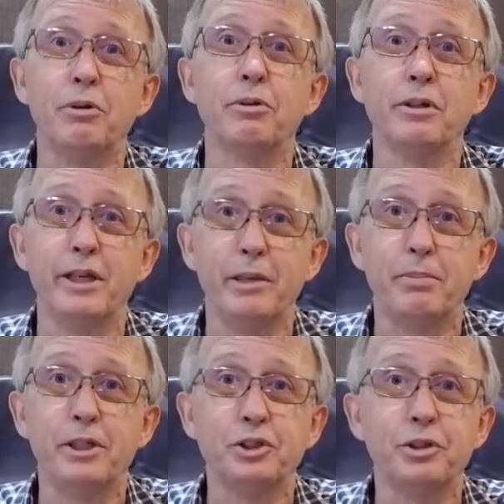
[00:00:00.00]
local air
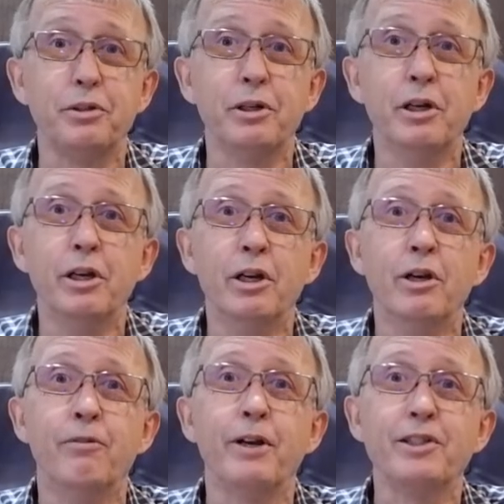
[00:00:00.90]
pressure,
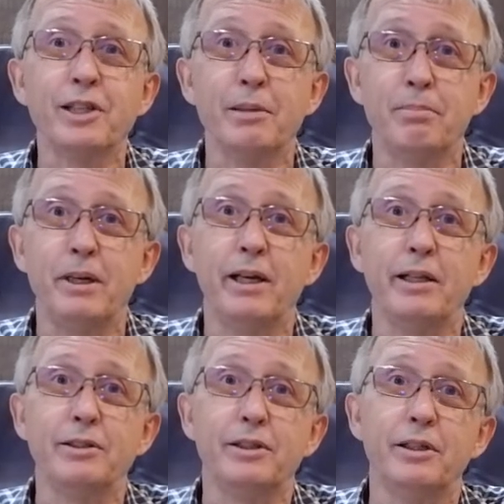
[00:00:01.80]
for example
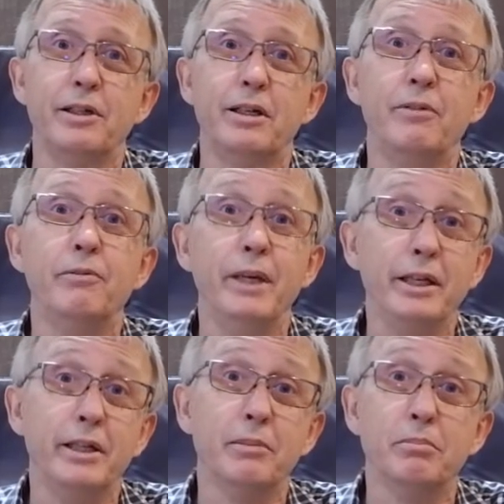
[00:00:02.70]
at the
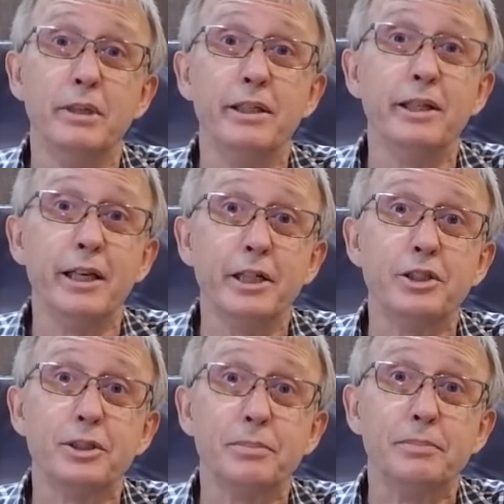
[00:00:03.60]
wing leading
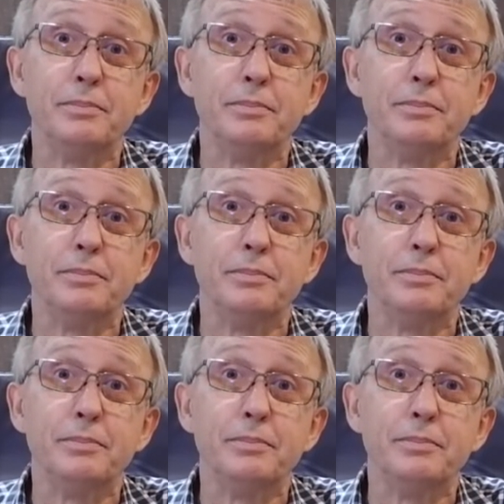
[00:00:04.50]
edge.